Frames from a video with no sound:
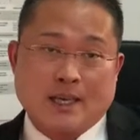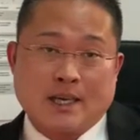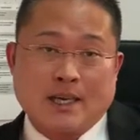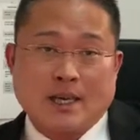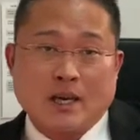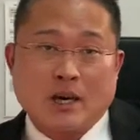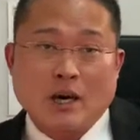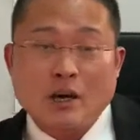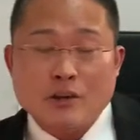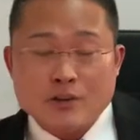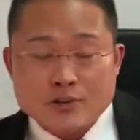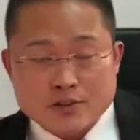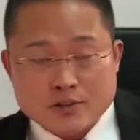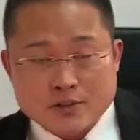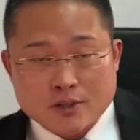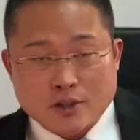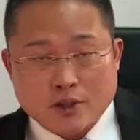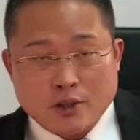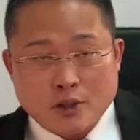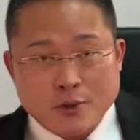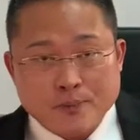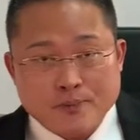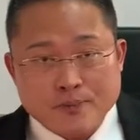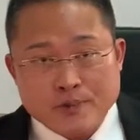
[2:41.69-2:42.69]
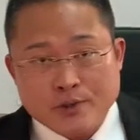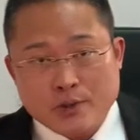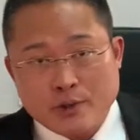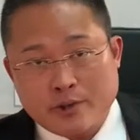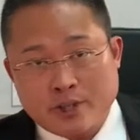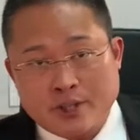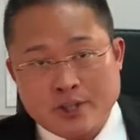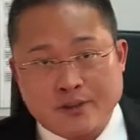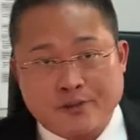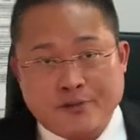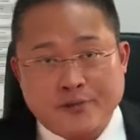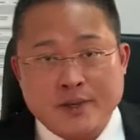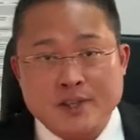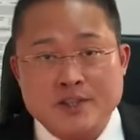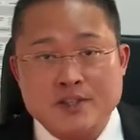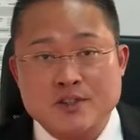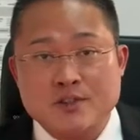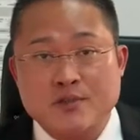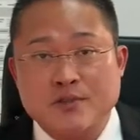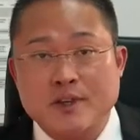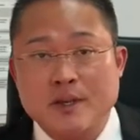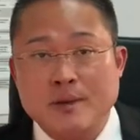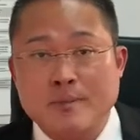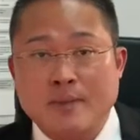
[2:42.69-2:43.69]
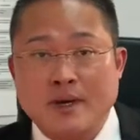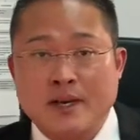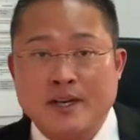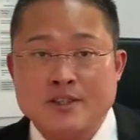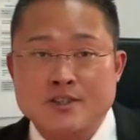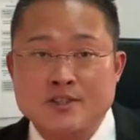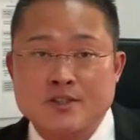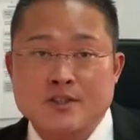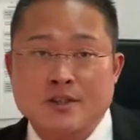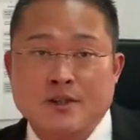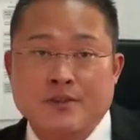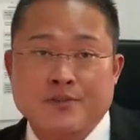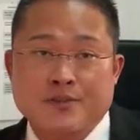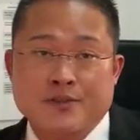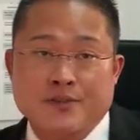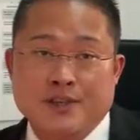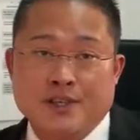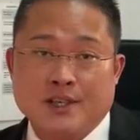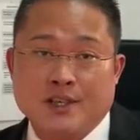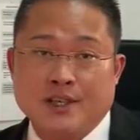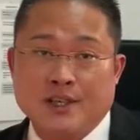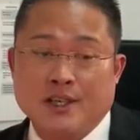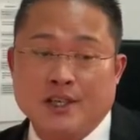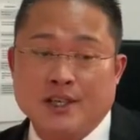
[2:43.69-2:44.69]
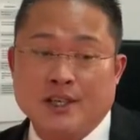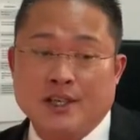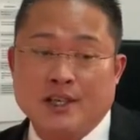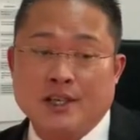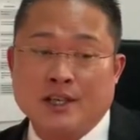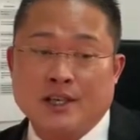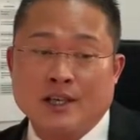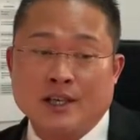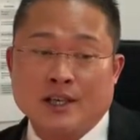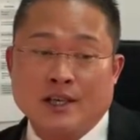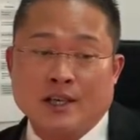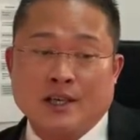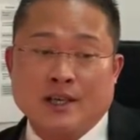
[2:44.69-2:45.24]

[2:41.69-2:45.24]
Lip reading: Also, during the first 3 months of the